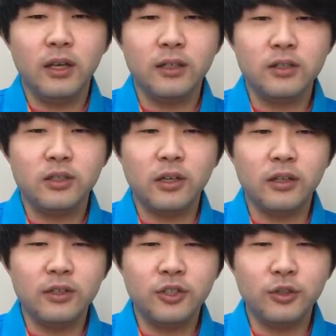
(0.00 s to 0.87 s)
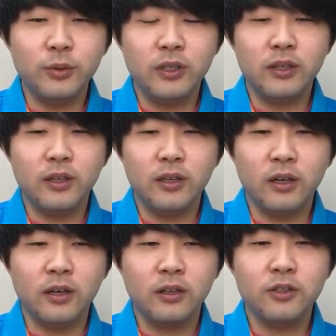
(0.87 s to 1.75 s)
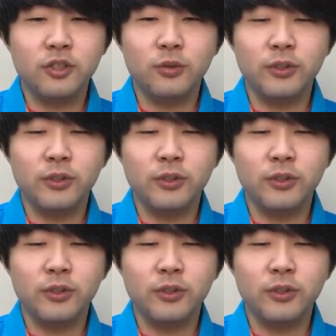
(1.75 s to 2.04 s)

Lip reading: it's not an issue. We can consult